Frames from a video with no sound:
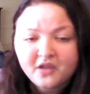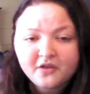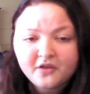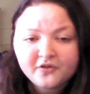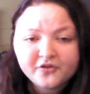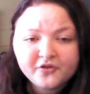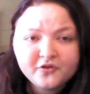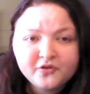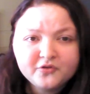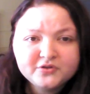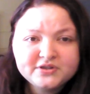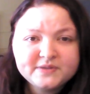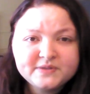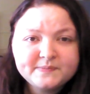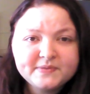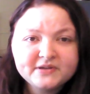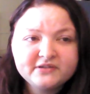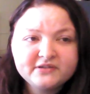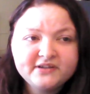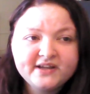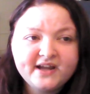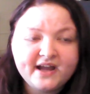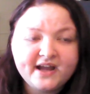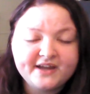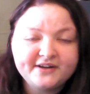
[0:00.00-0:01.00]
So
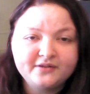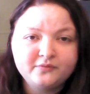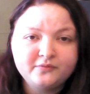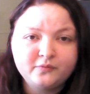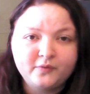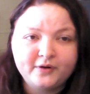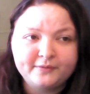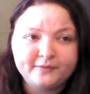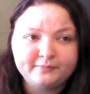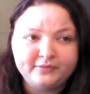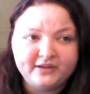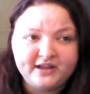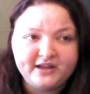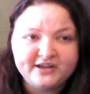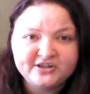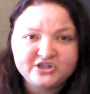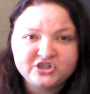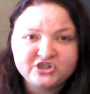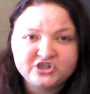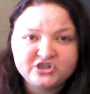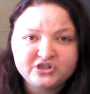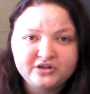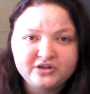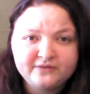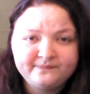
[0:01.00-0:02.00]
typically I don't wear
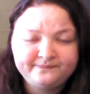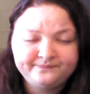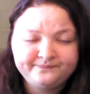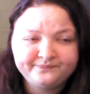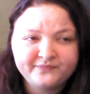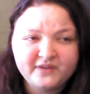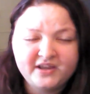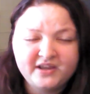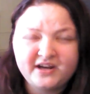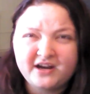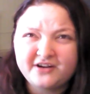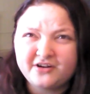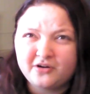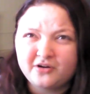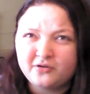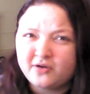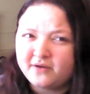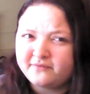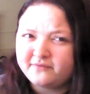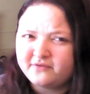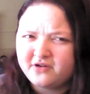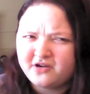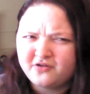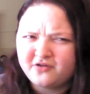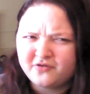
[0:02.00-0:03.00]
blush, and I don't
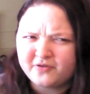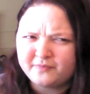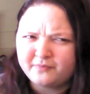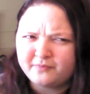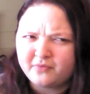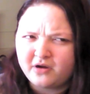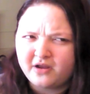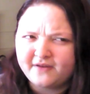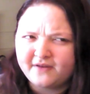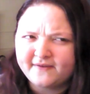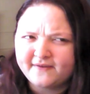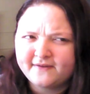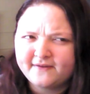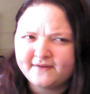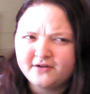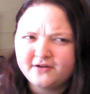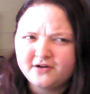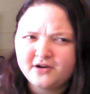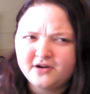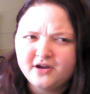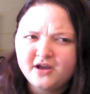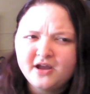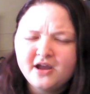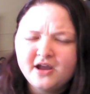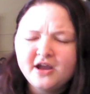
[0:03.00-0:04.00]
ever use bronzer,
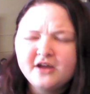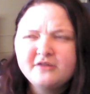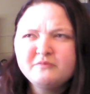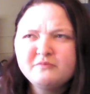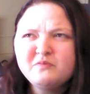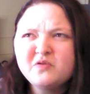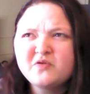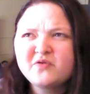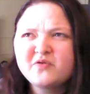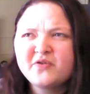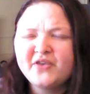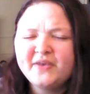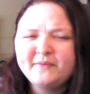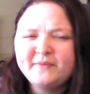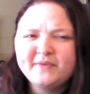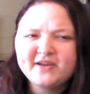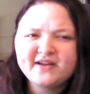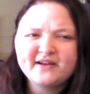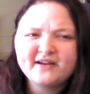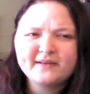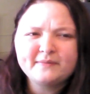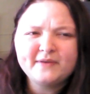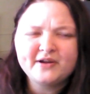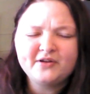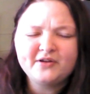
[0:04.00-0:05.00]
mostly
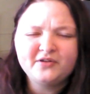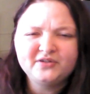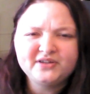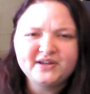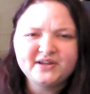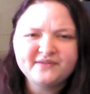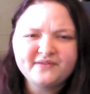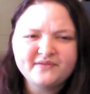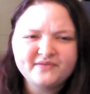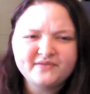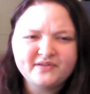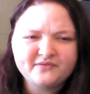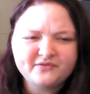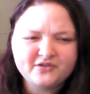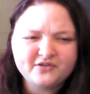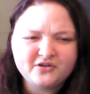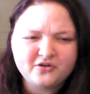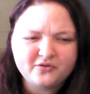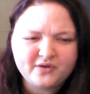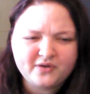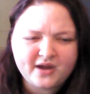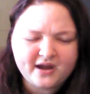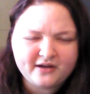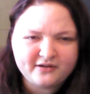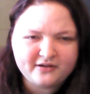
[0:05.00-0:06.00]
because my whole life I've never
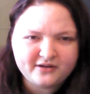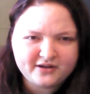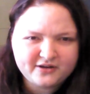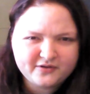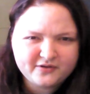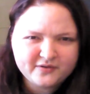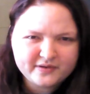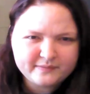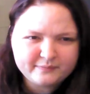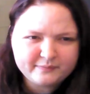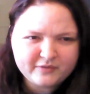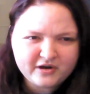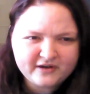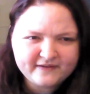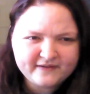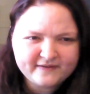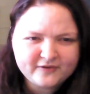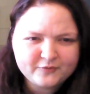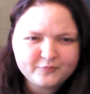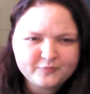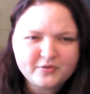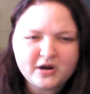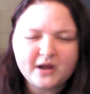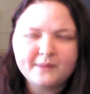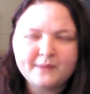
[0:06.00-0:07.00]
known how to use
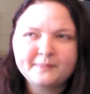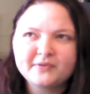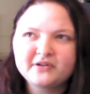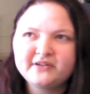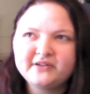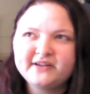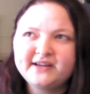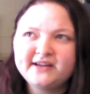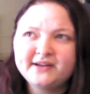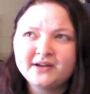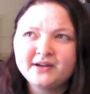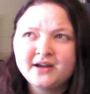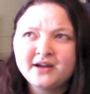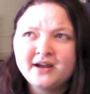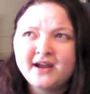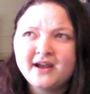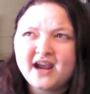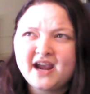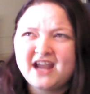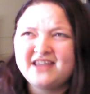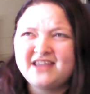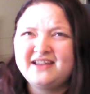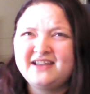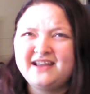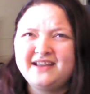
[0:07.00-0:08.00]
bronzer properly,
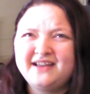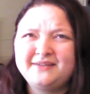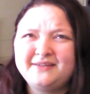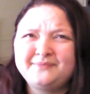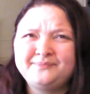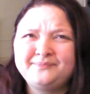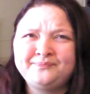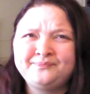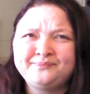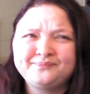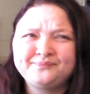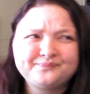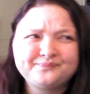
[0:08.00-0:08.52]
and then